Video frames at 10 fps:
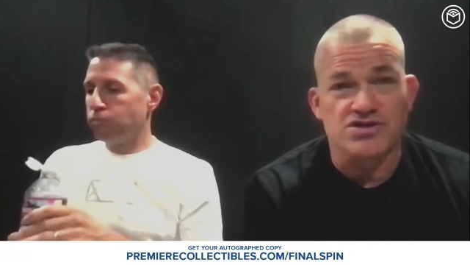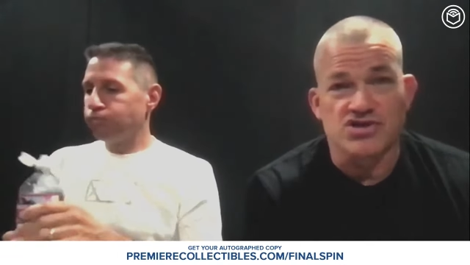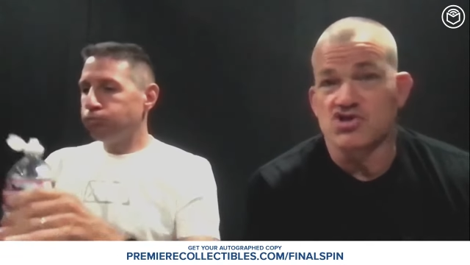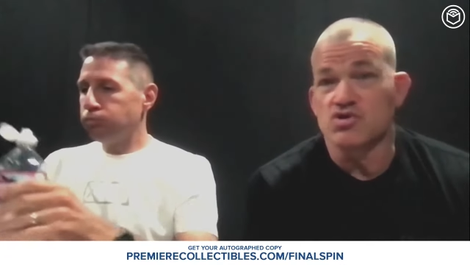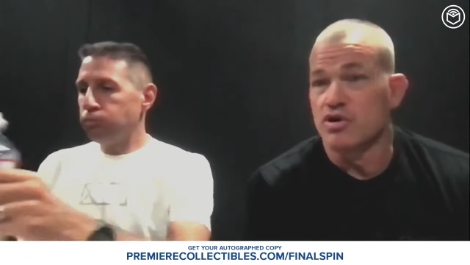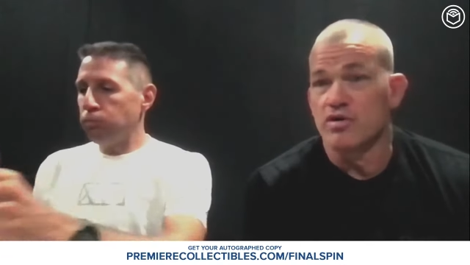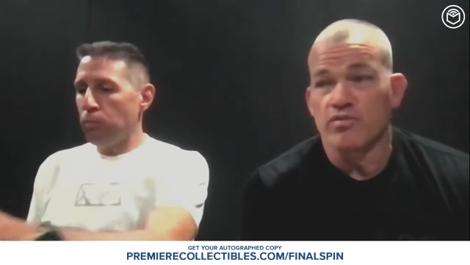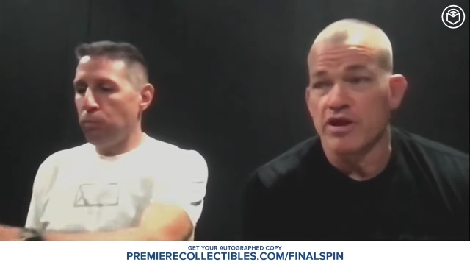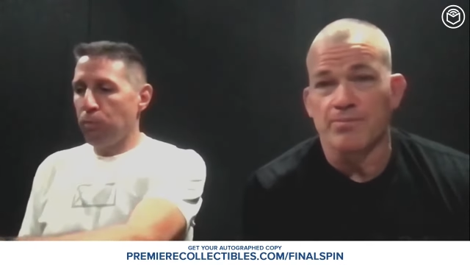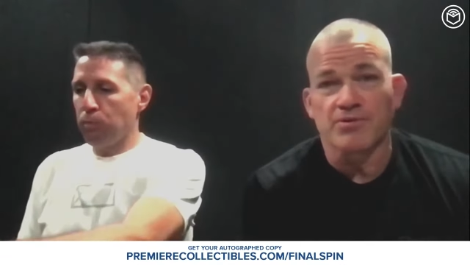Speaker 1: a shooter
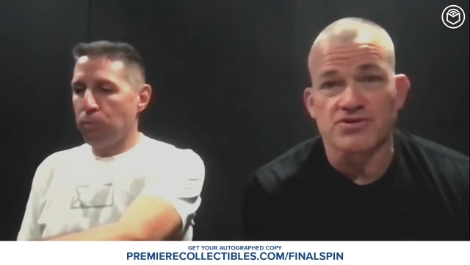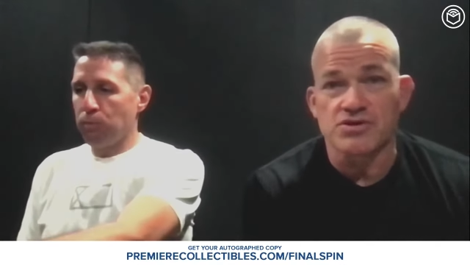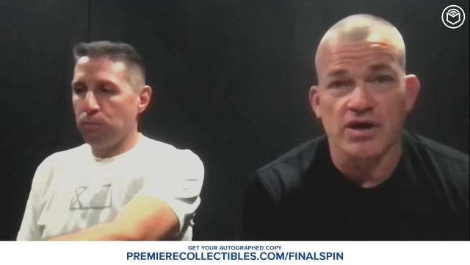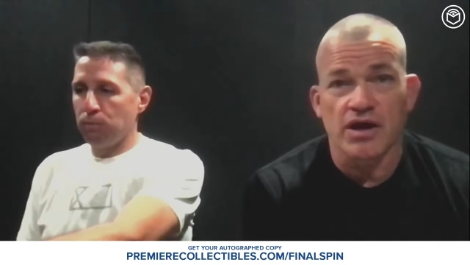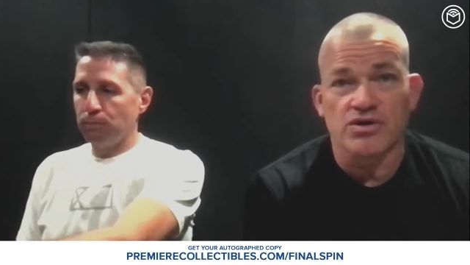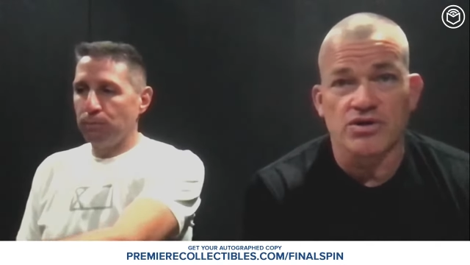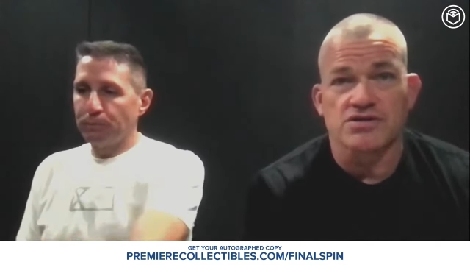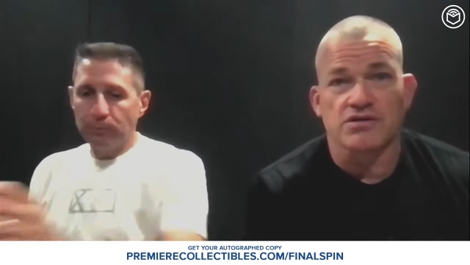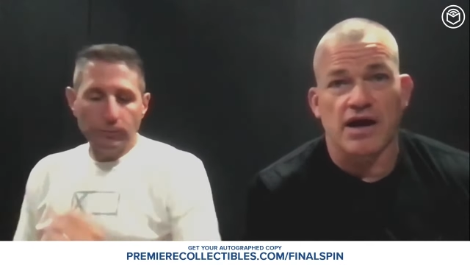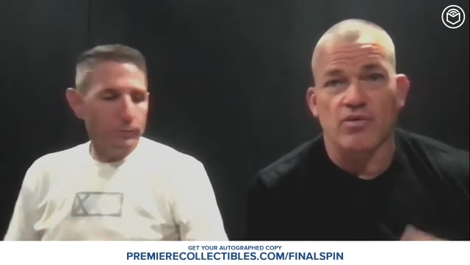in, in, a platoon. I
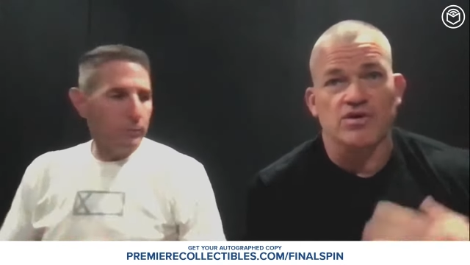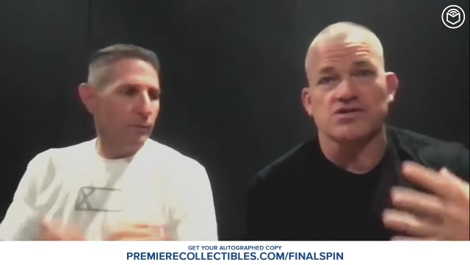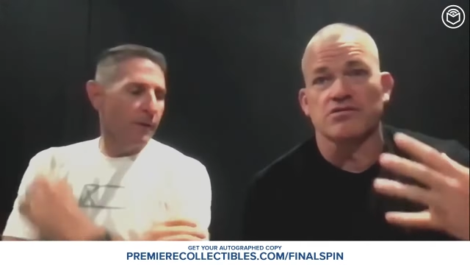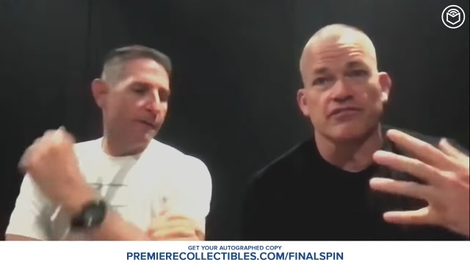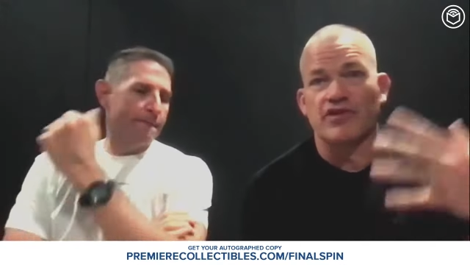wasn't I wasn't the